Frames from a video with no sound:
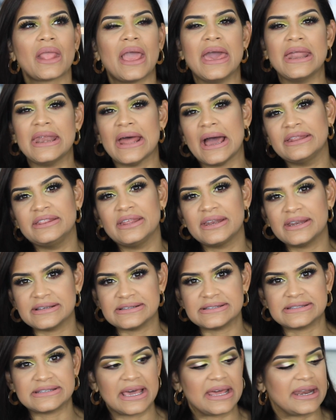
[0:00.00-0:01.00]
and I
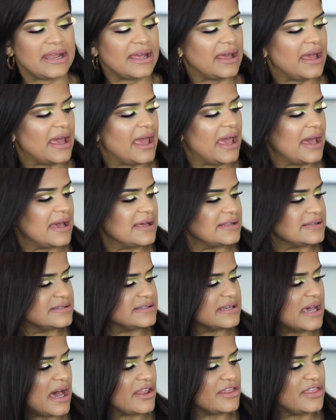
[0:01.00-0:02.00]
didn't set it,
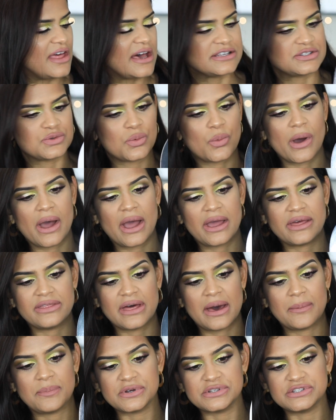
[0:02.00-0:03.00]
and that's why
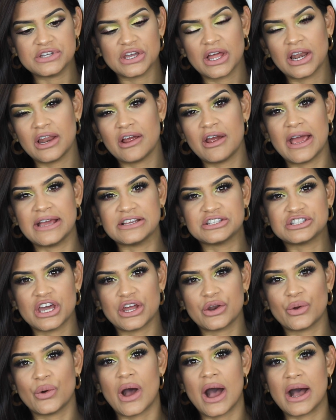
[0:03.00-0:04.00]
that particular
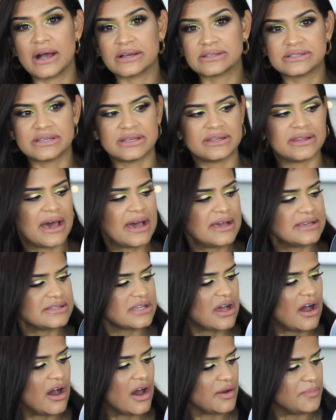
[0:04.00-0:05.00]
eyeshadow oxidized
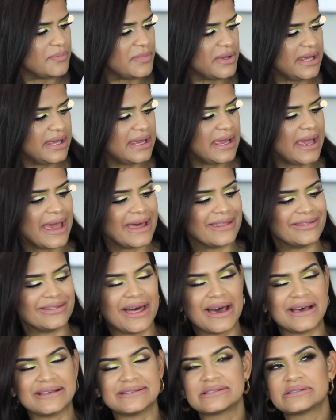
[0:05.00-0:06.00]
on me, and
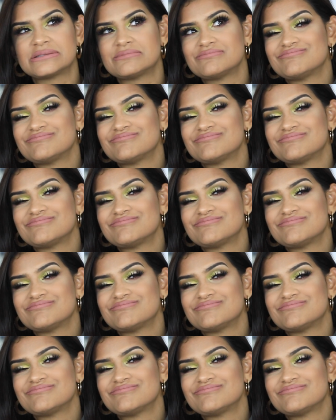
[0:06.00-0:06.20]
that's